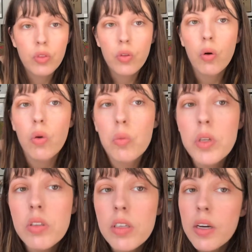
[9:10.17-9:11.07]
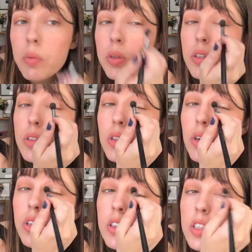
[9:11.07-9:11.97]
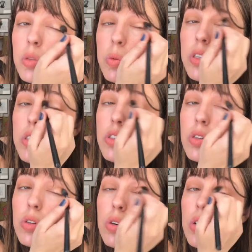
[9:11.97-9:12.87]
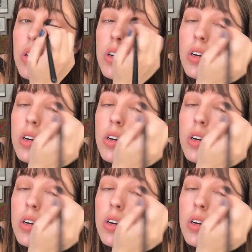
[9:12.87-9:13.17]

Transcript: the whole reason I really started this was to